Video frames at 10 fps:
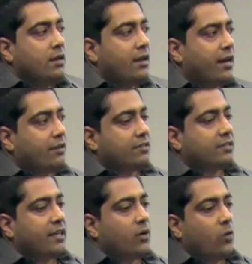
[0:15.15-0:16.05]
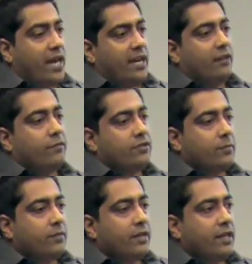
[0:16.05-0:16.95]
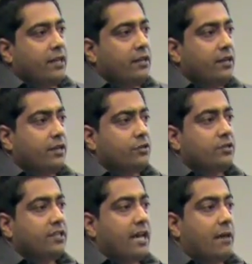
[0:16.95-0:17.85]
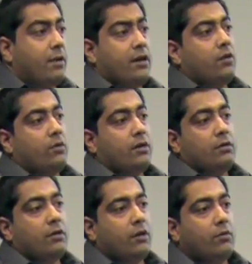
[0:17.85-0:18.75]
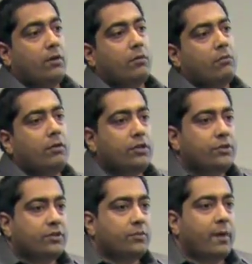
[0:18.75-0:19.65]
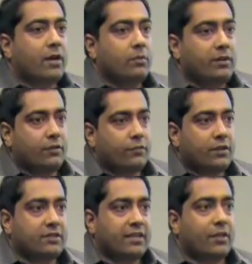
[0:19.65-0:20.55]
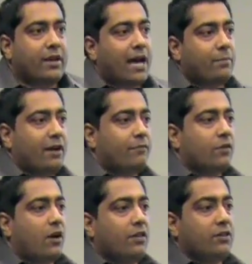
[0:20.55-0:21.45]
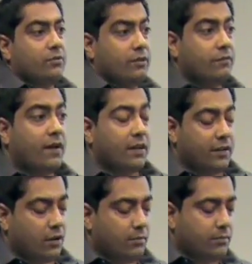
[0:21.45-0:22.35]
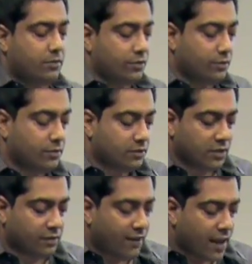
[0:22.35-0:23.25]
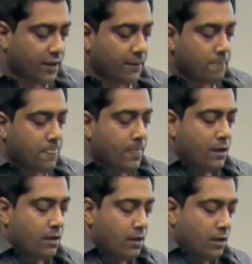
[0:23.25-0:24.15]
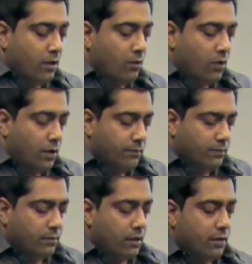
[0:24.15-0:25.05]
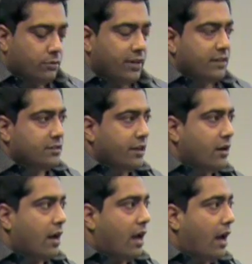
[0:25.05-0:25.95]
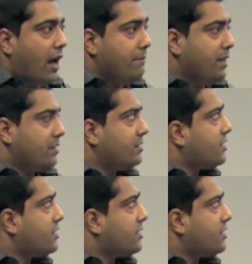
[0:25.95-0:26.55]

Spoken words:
And I was like waiting for something interesting to happen. I didn't know what would you expect would be the first thing that would happen after all this when you finally come to Silicon Valley. Well, 3 days later, I meet this